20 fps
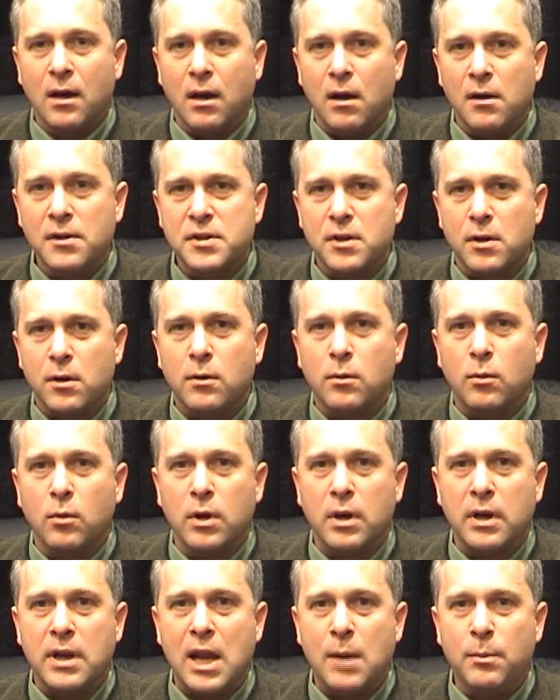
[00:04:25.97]
Also,
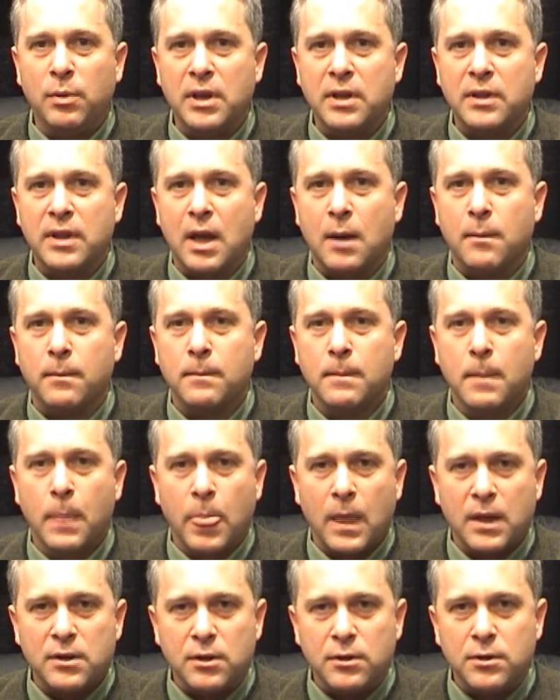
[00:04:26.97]
we're enabling them
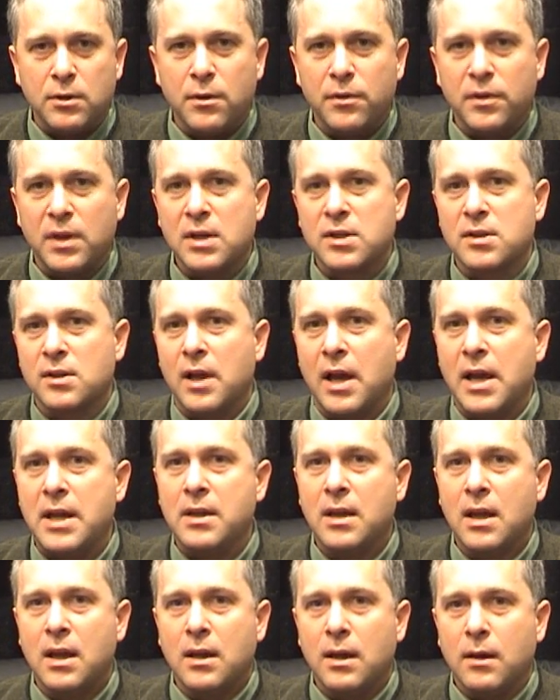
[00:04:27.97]
to do things
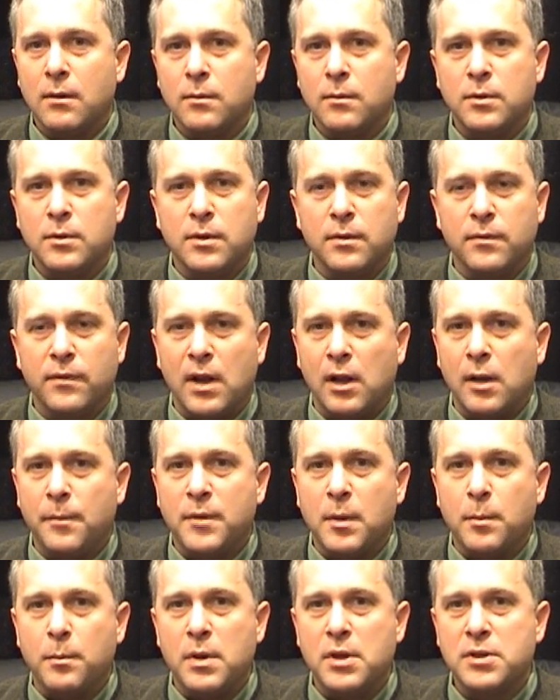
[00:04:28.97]
like
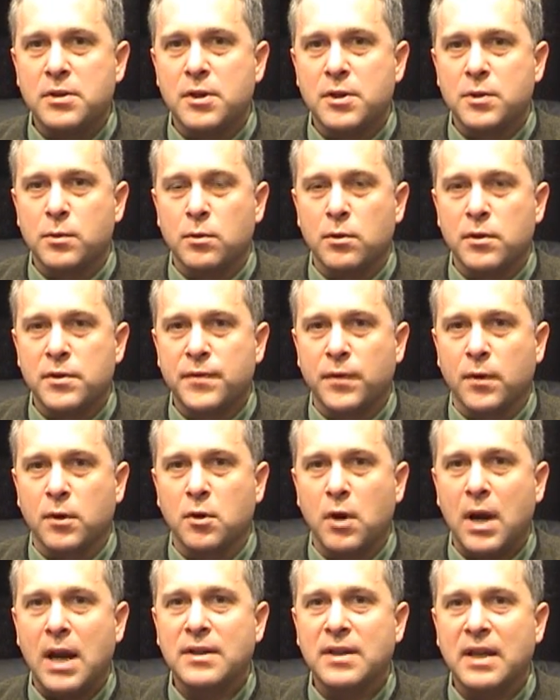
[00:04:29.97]
develop the business rules for
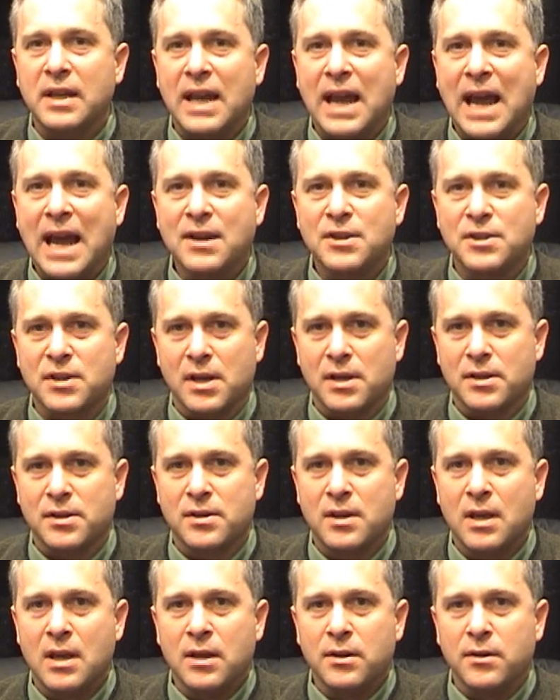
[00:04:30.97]
granting
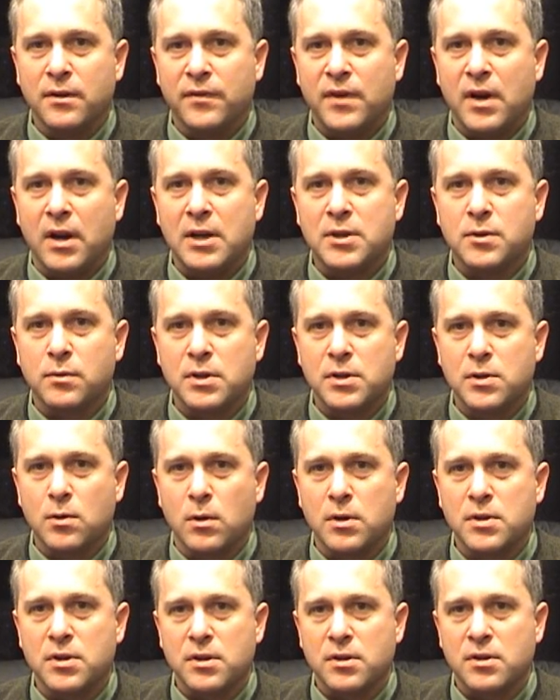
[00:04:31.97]
access to various
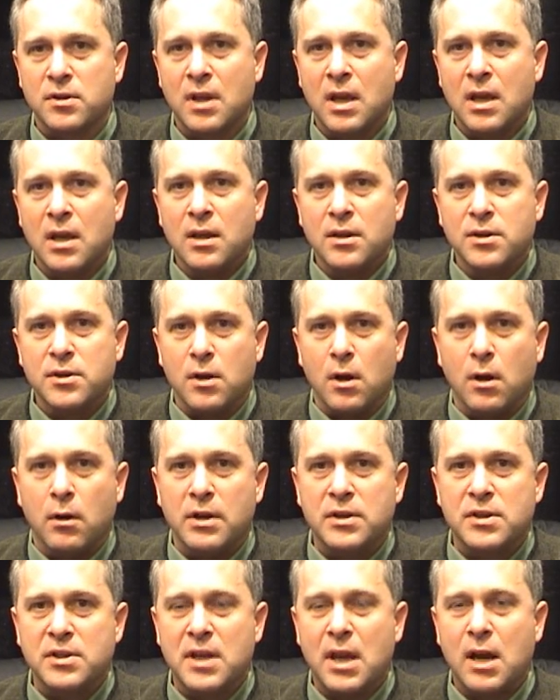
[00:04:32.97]
resources. So
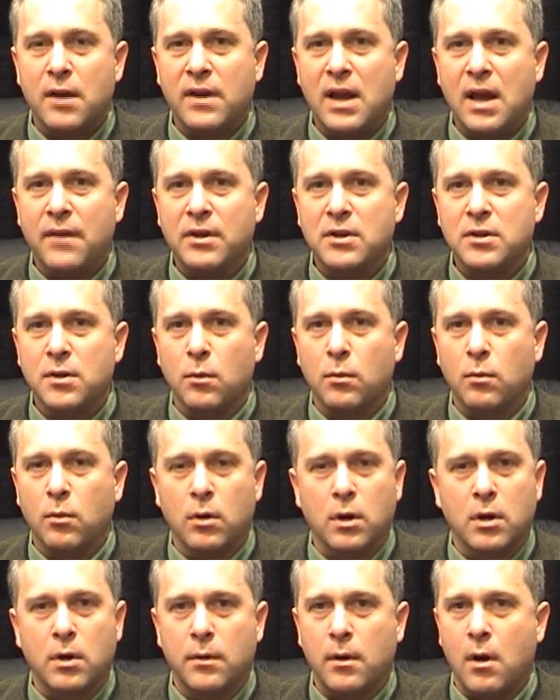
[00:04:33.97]
instead of having to
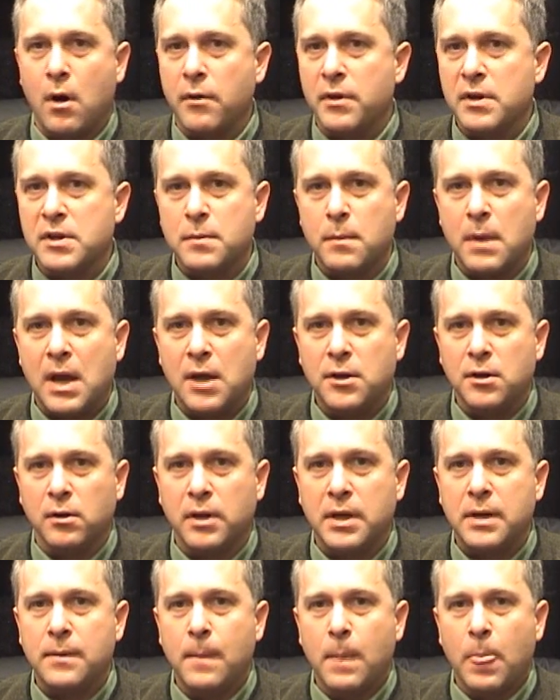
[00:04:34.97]
work all this
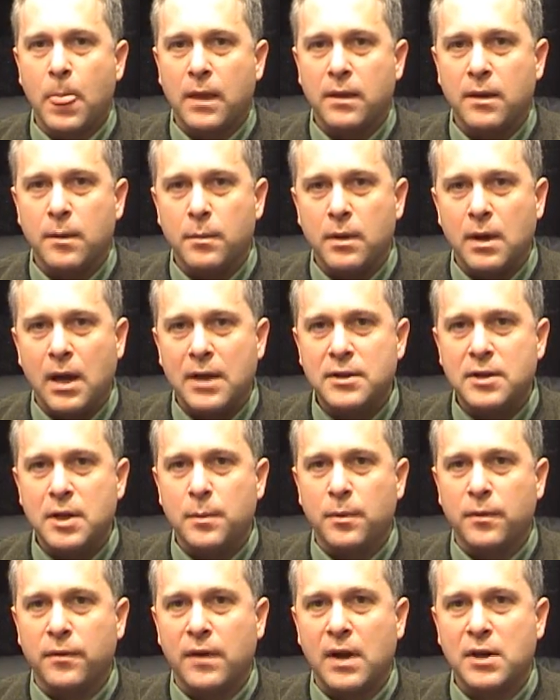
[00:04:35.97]
manually, the
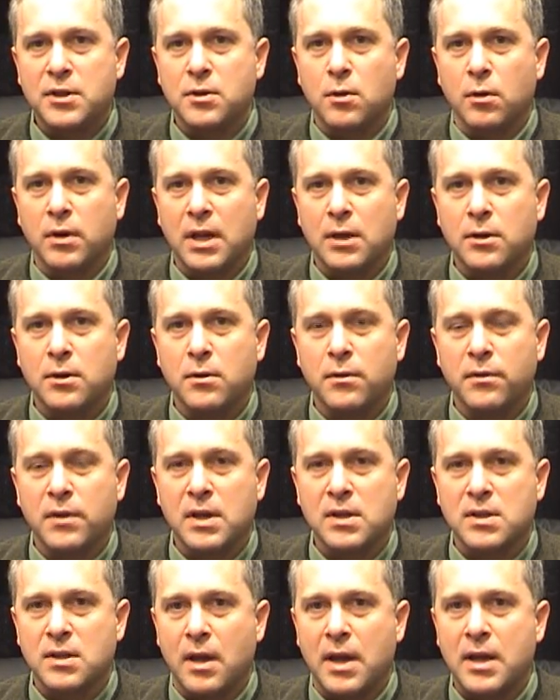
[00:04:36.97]
IT professional can do
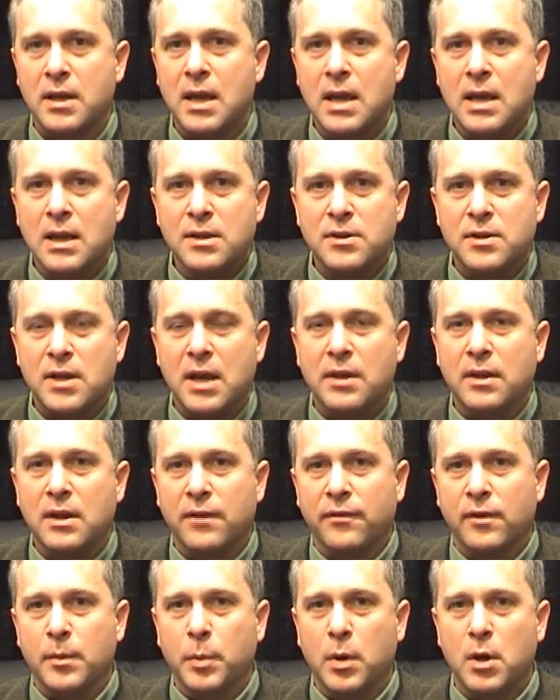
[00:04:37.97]
things like say that
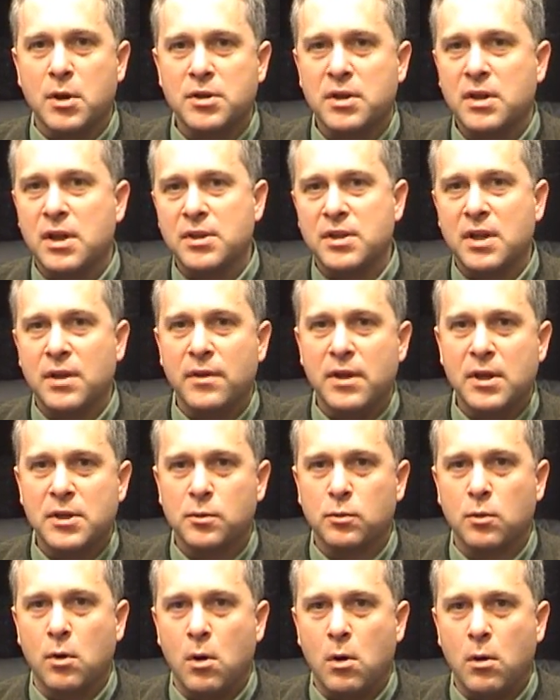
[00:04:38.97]
if a person is in
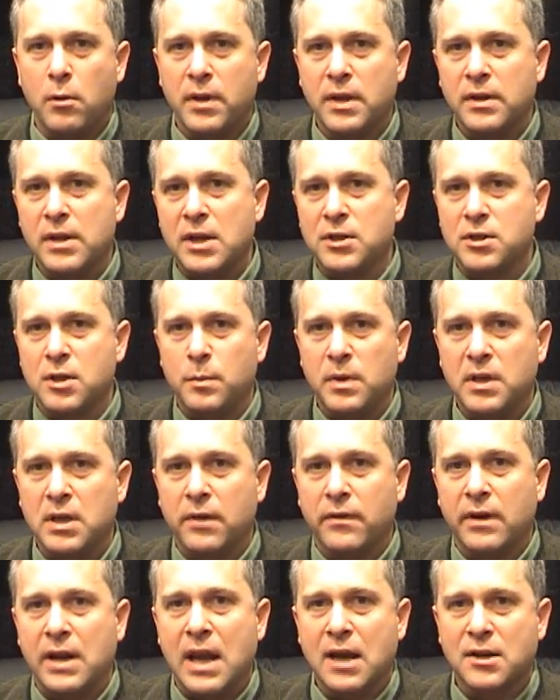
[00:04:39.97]
this role, then they should be
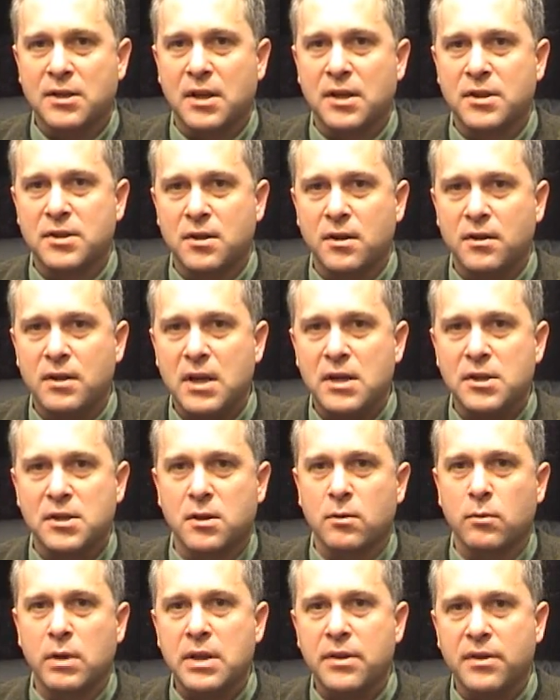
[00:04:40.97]
given access to these
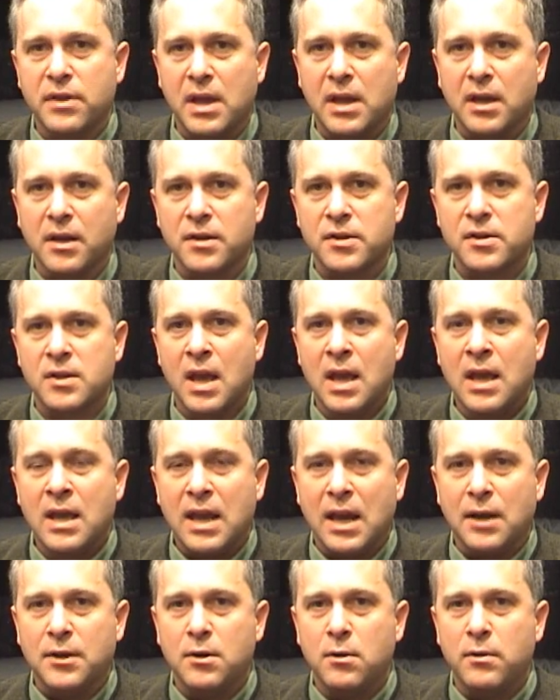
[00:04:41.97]
three things,
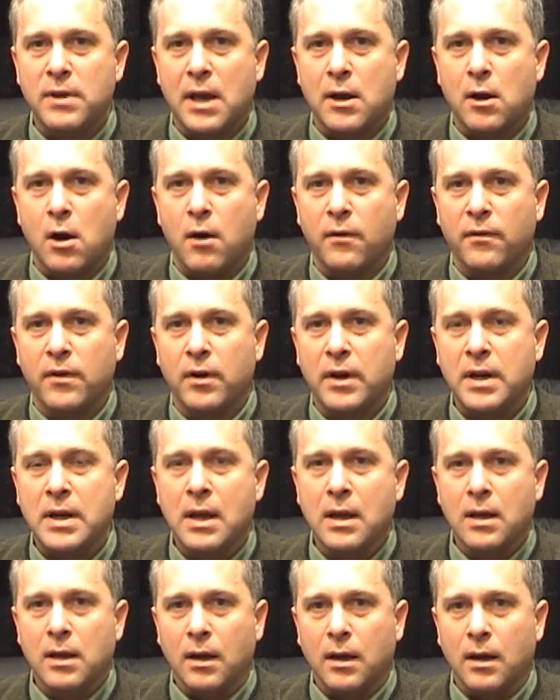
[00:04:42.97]
and do that all very